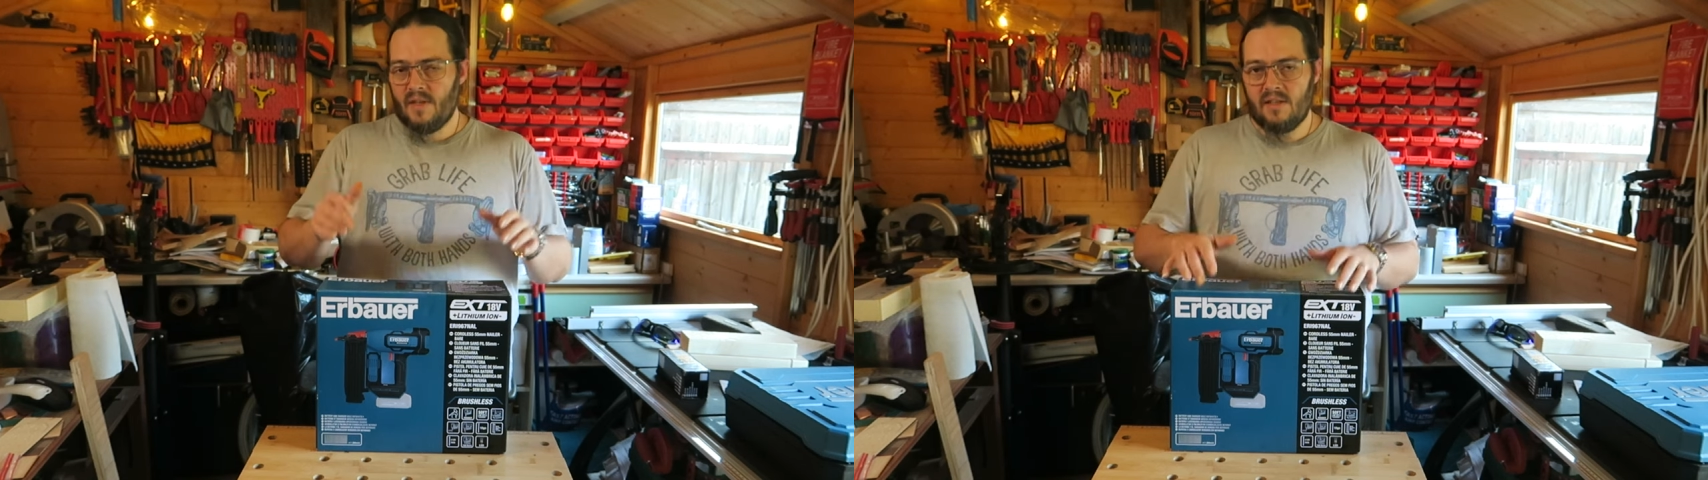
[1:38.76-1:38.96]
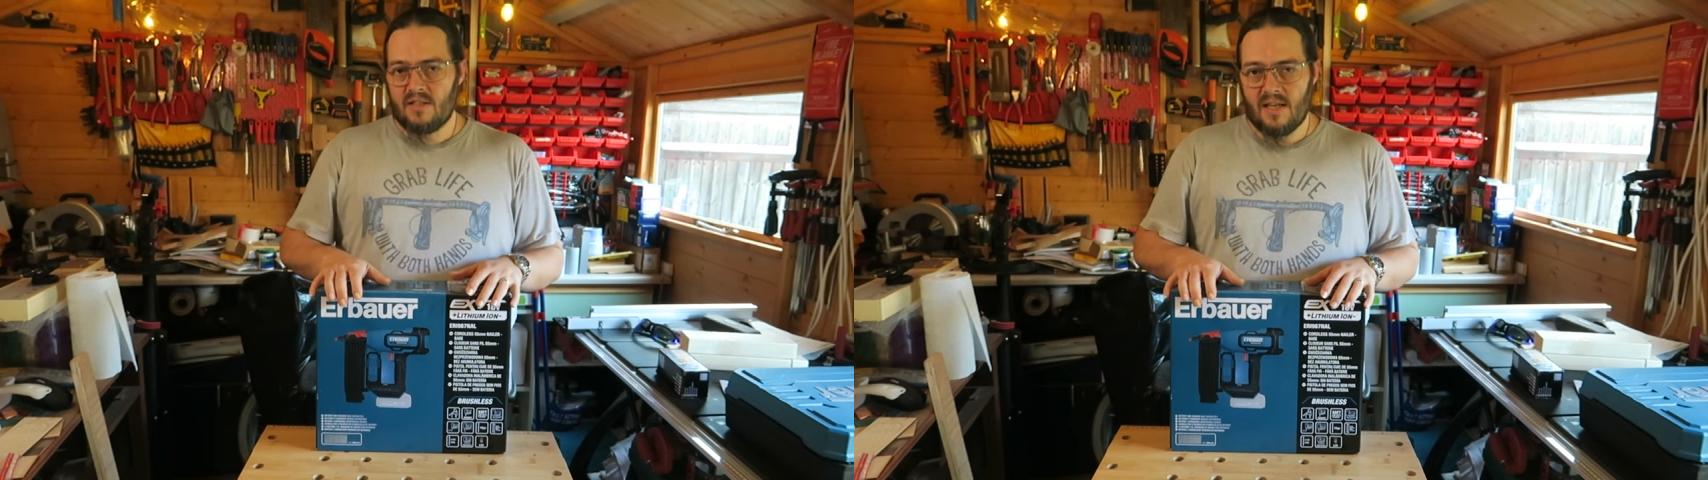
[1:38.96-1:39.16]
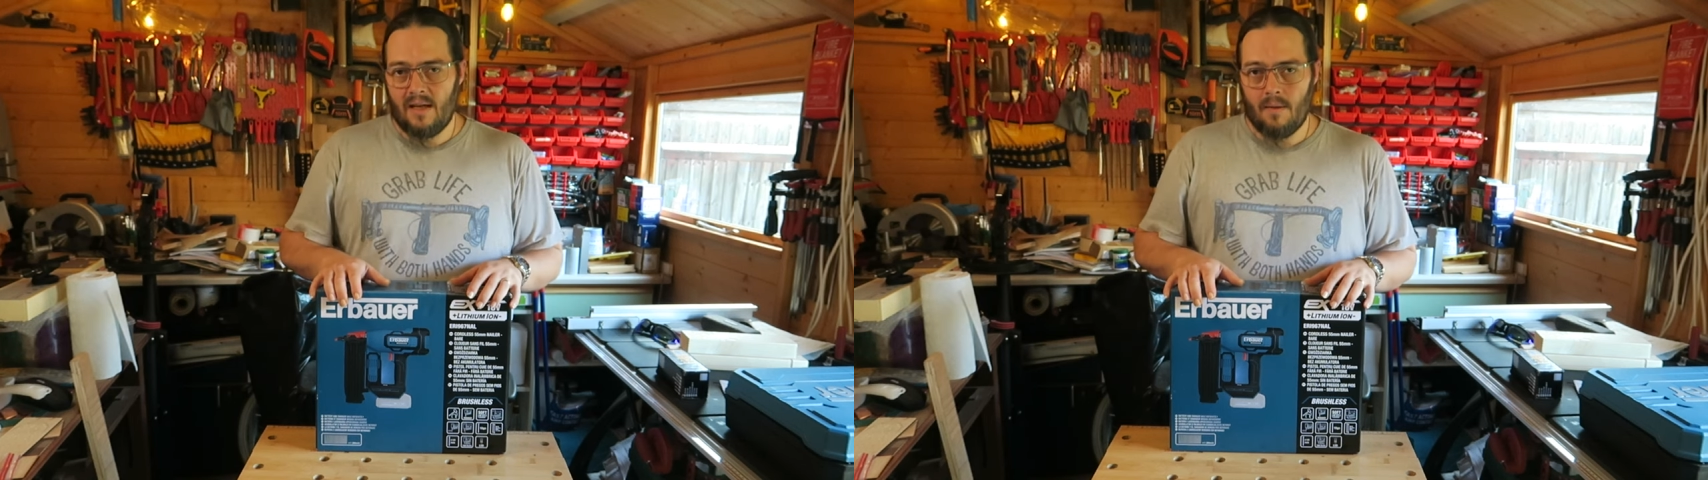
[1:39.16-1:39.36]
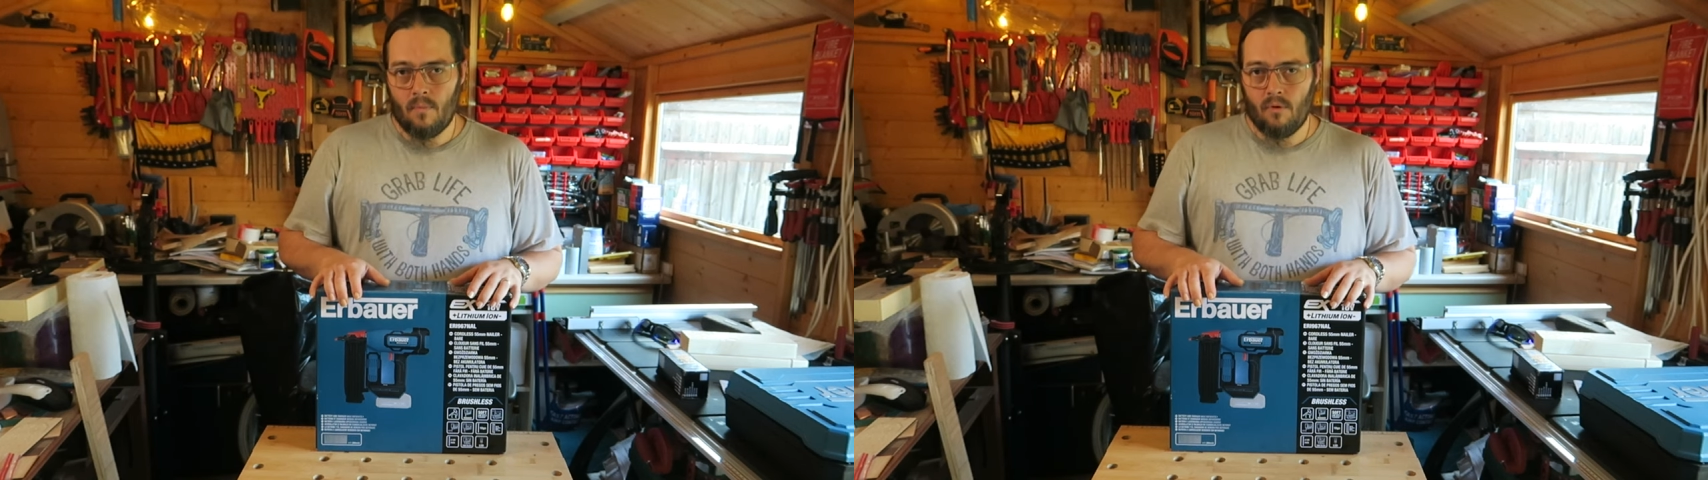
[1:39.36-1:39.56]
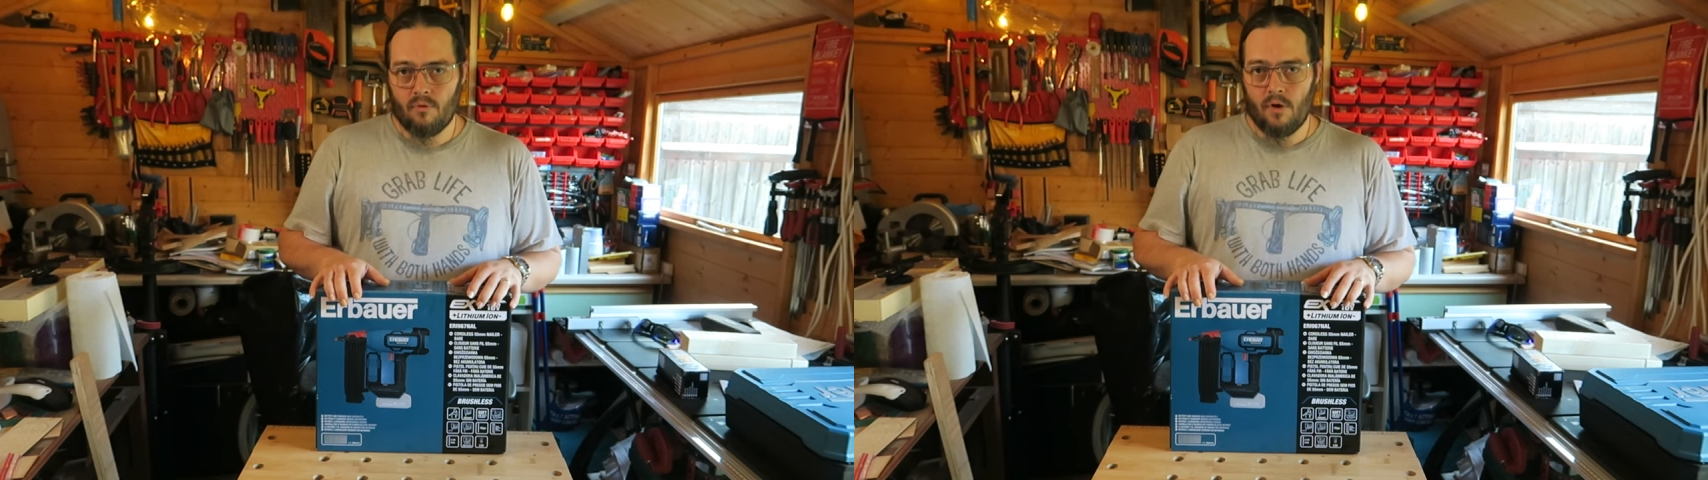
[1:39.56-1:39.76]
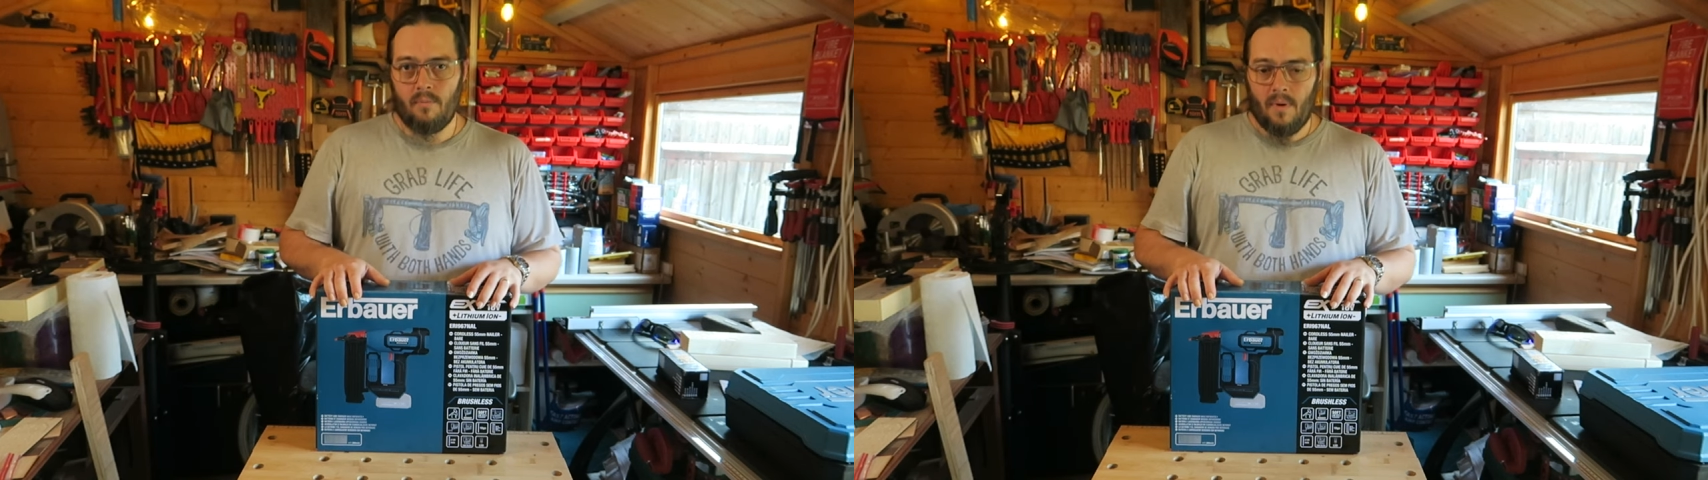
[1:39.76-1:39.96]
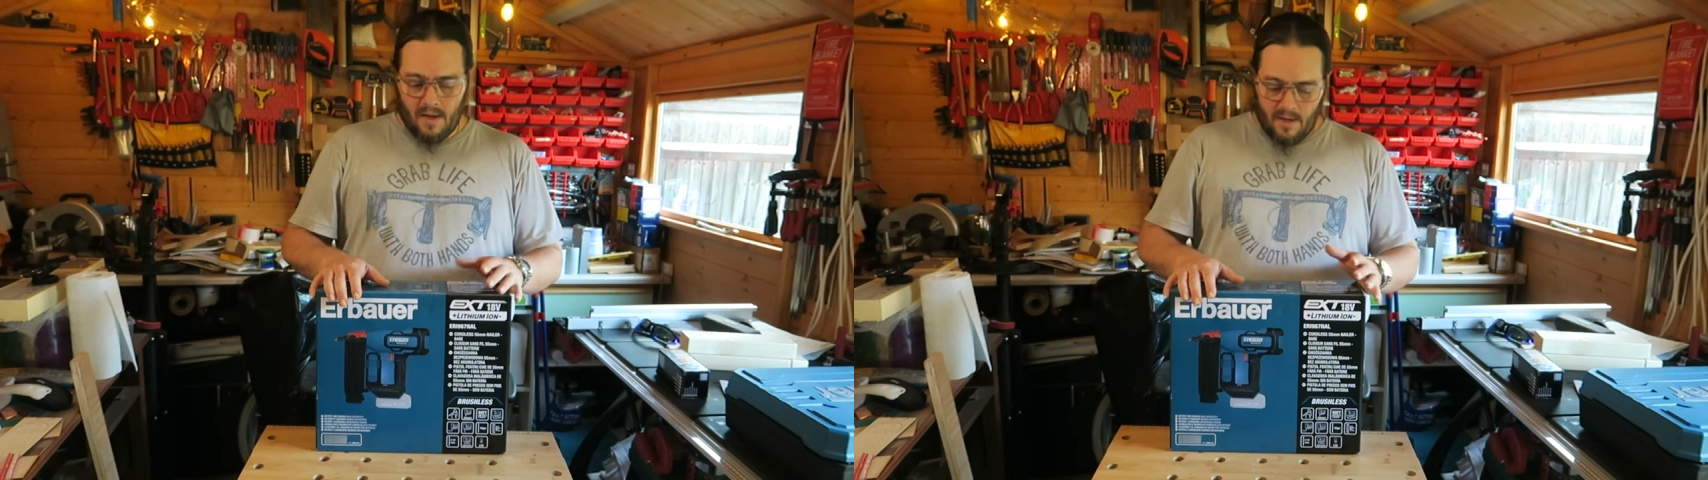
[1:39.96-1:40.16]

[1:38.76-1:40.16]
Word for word: They just take up more room.